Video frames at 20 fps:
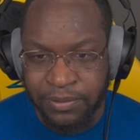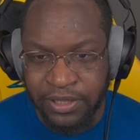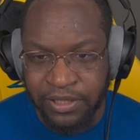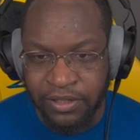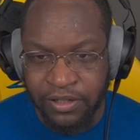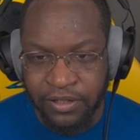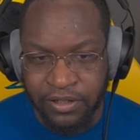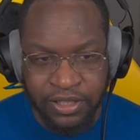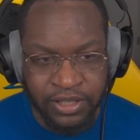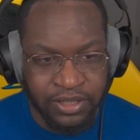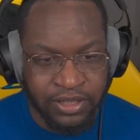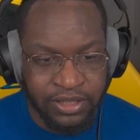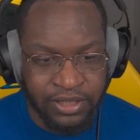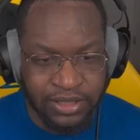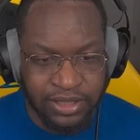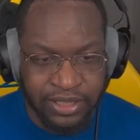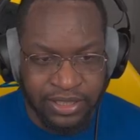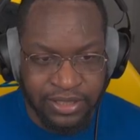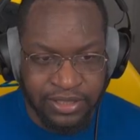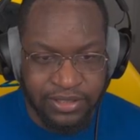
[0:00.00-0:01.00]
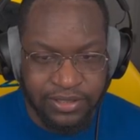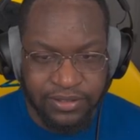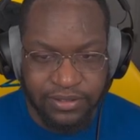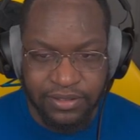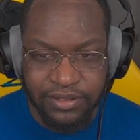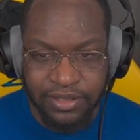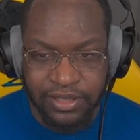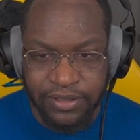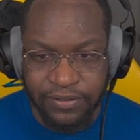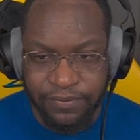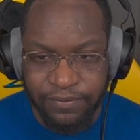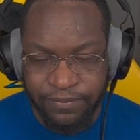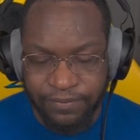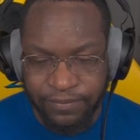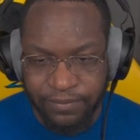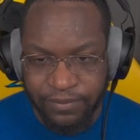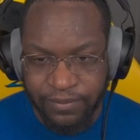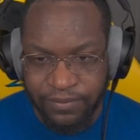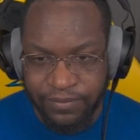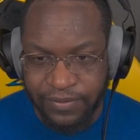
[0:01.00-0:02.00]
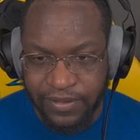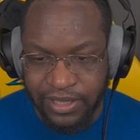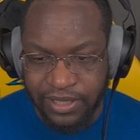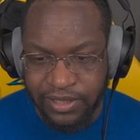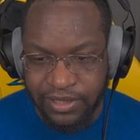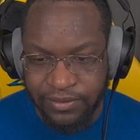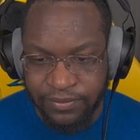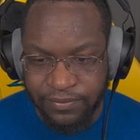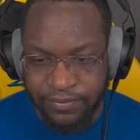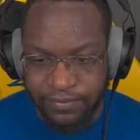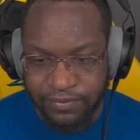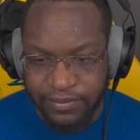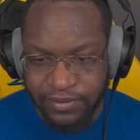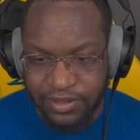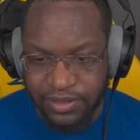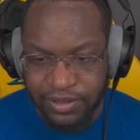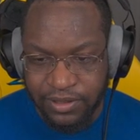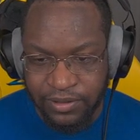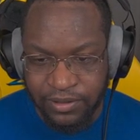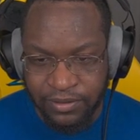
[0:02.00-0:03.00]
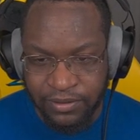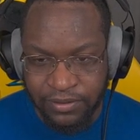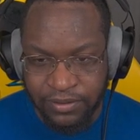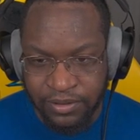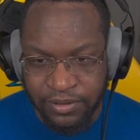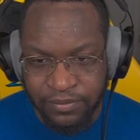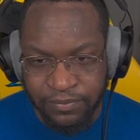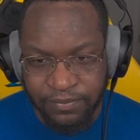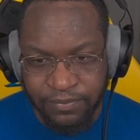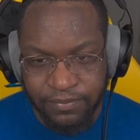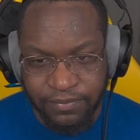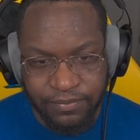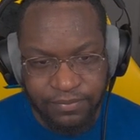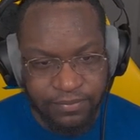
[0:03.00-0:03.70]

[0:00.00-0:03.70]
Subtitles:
but you're already gonna take like 5, so or